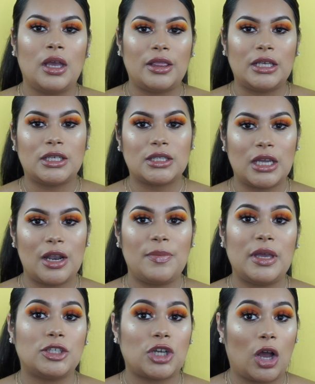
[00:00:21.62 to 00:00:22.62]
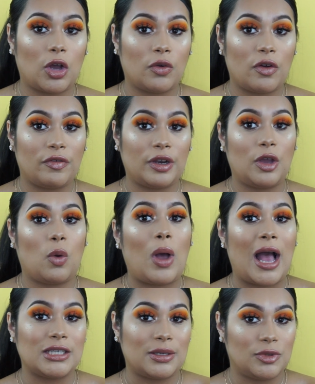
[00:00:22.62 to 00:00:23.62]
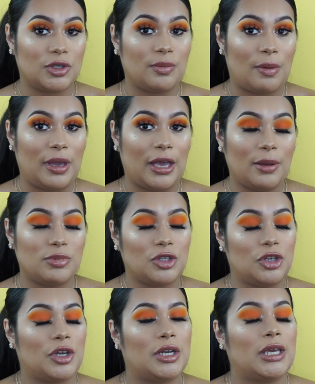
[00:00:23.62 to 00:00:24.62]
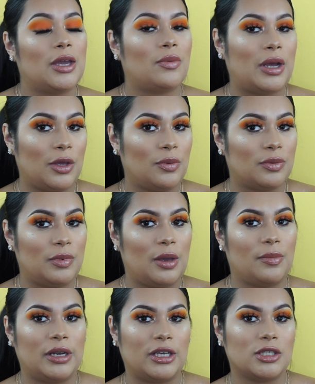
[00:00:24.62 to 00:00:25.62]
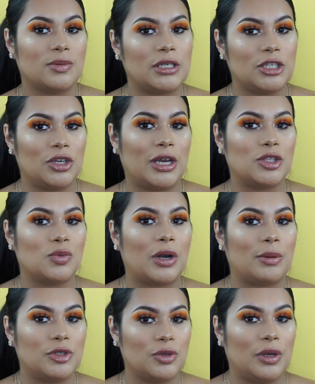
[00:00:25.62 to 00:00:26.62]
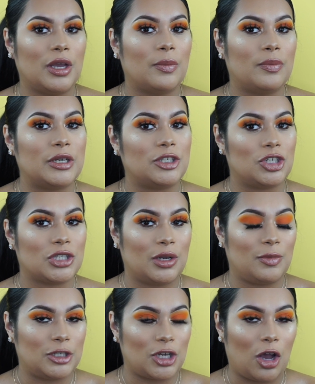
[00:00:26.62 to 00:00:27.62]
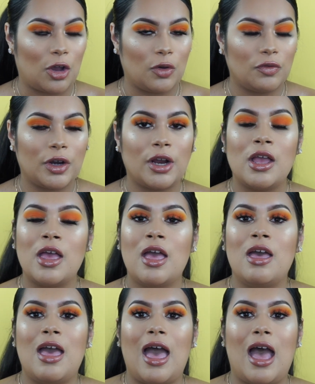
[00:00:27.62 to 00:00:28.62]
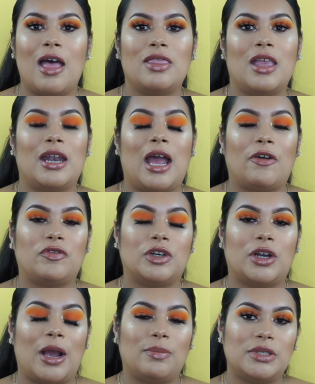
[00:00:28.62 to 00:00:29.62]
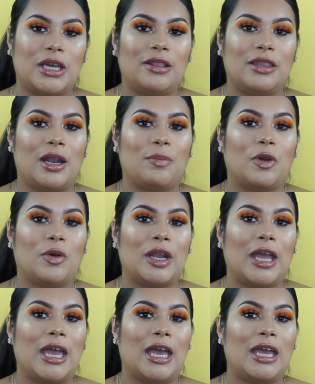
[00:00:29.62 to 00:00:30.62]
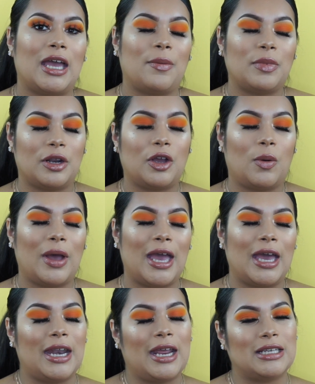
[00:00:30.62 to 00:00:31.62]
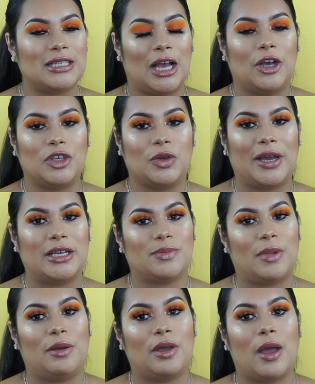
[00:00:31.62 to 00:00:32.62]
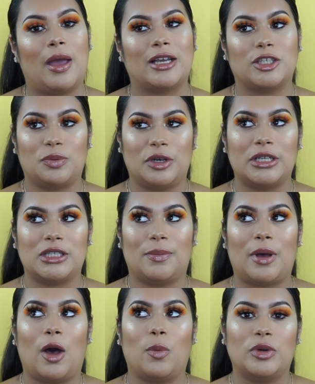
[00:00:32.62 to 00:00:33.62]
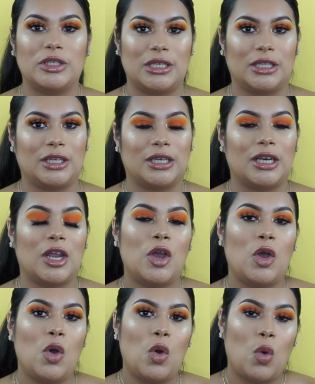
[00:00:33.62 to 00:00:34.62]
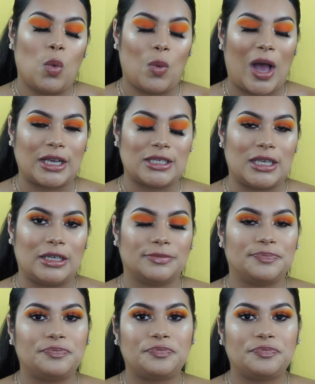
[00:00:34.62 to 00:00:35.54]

this is going to be a talk over video as I'm doing my makeup. So you're going to get ready with me. I'm going to explain to you guys what I'm doing, but it's just going to be a talk over. And then after I'm done, then I'm going to go ahead and tell you guys my experience about Brazilian waxing.